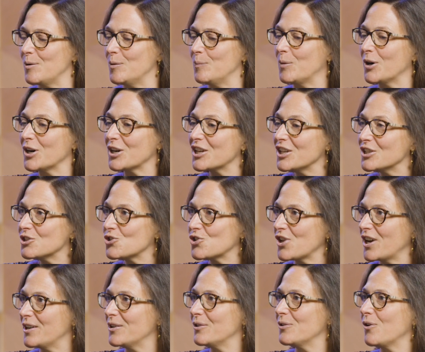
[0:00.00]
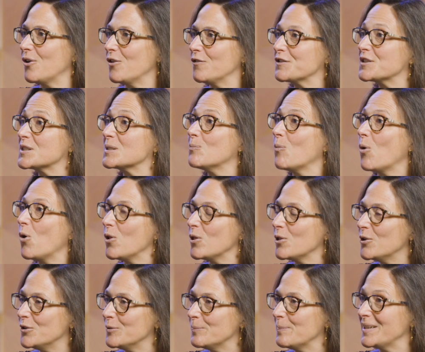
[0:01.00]
market share of
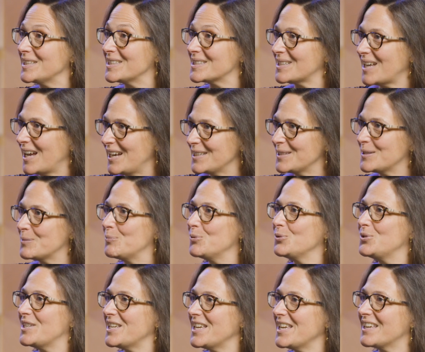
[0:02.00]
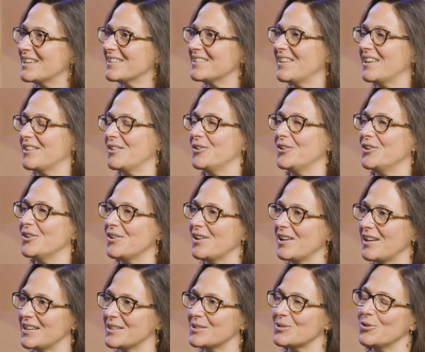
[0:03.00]
smaller, mid-sized boutiques that are
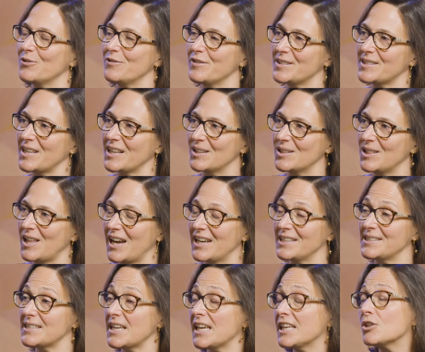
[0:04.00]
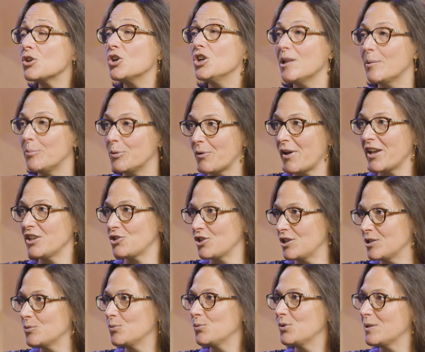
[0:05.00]
servicing clients in
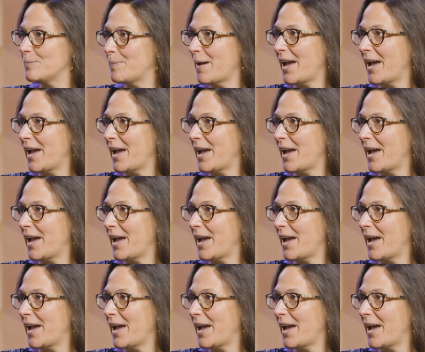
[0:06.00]
collaboration with